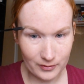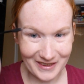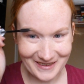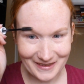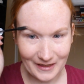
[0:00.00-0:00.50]

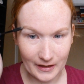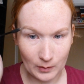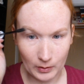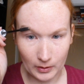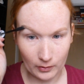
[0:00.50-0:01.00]
Trying to see
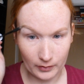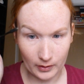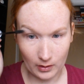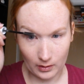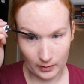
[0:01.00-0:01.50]
anyone over the
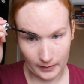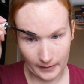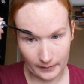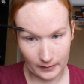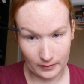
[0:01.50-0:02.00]

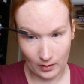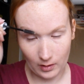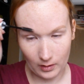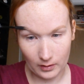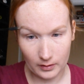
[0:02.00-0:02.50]
holidays is
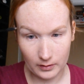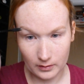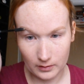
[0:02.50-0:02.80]
hard.